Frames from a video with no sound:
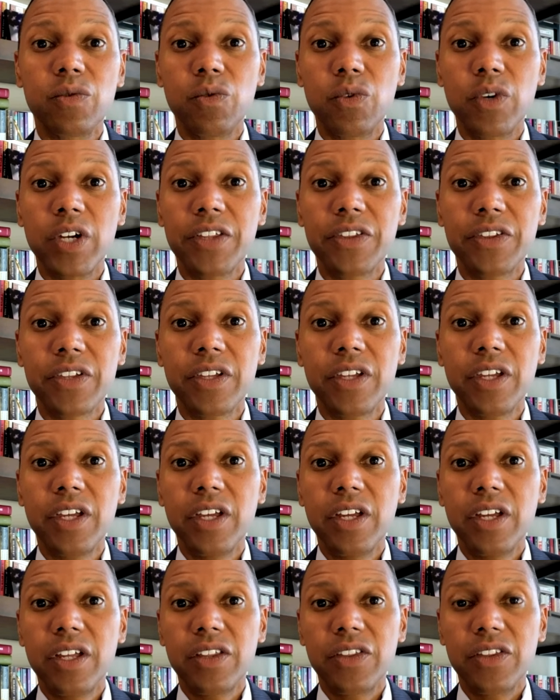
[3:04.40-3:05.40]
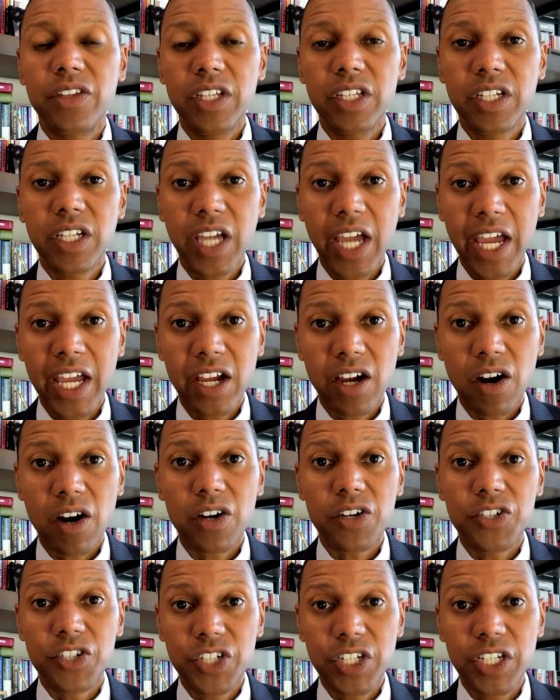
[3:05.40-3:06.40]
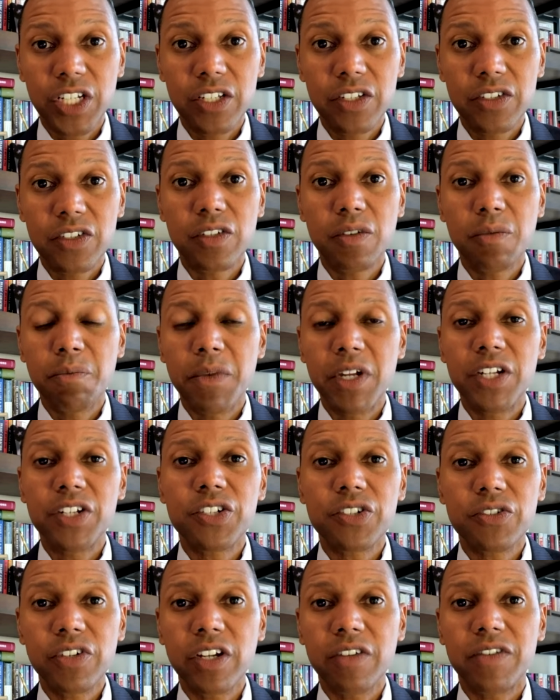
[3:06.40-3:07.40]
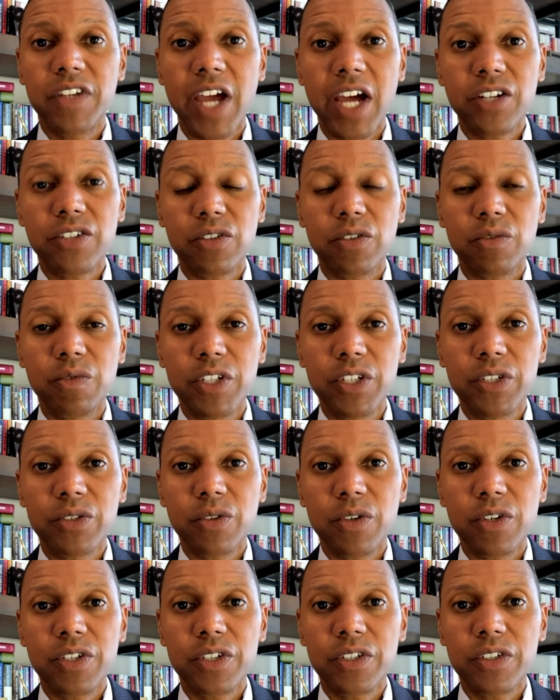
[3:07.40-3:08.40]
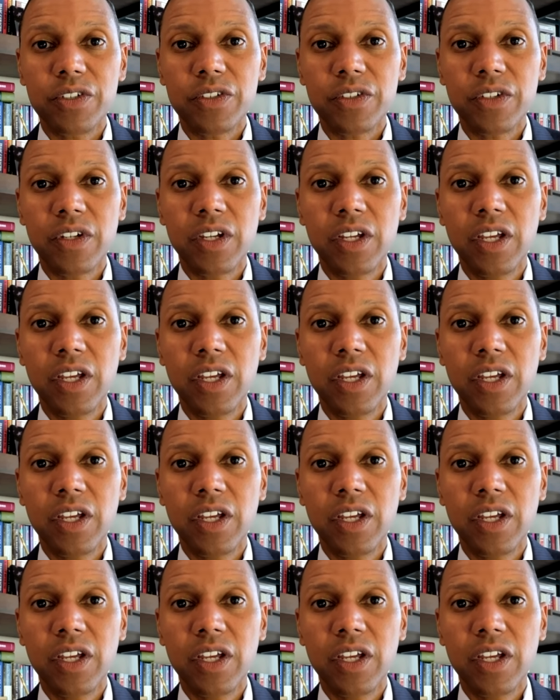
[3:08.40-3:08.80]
with the KRG's Ministry of Natural Resources.